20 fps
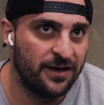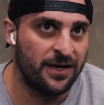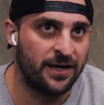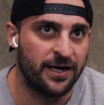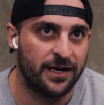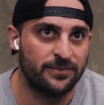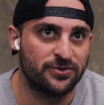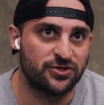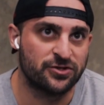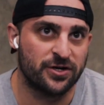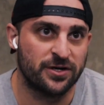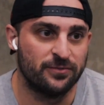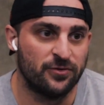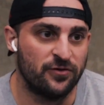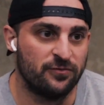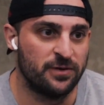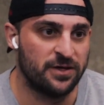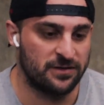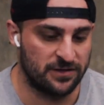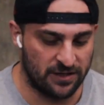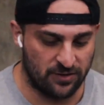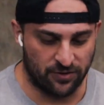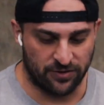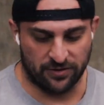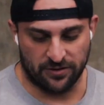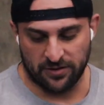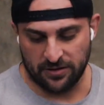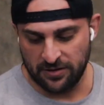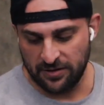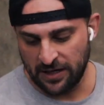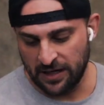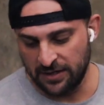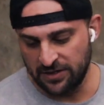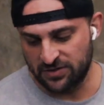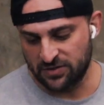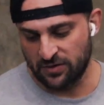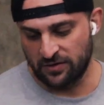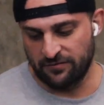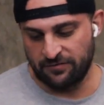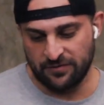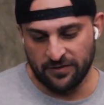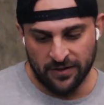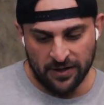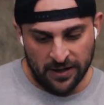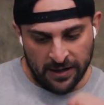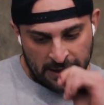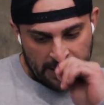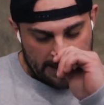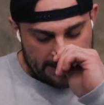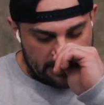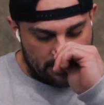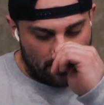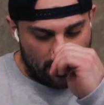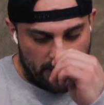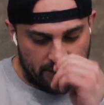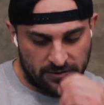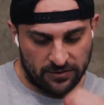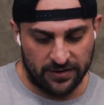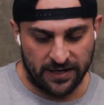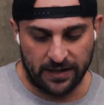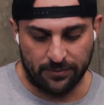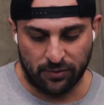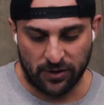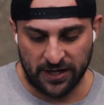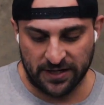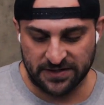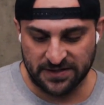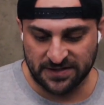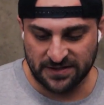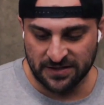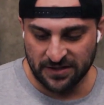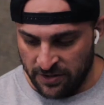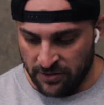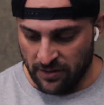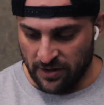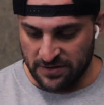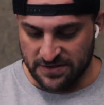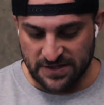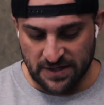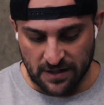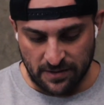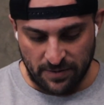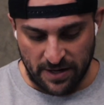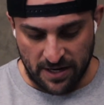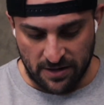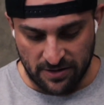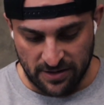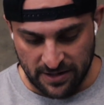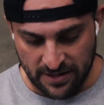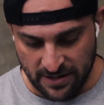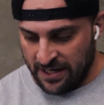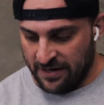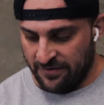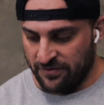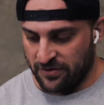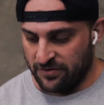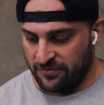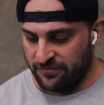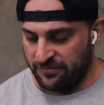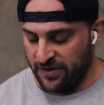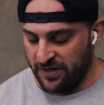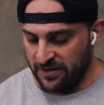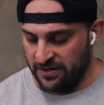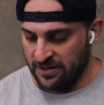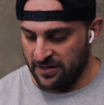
hamstring movement, like with any sort of hack squat or leg press, you always think about having your feet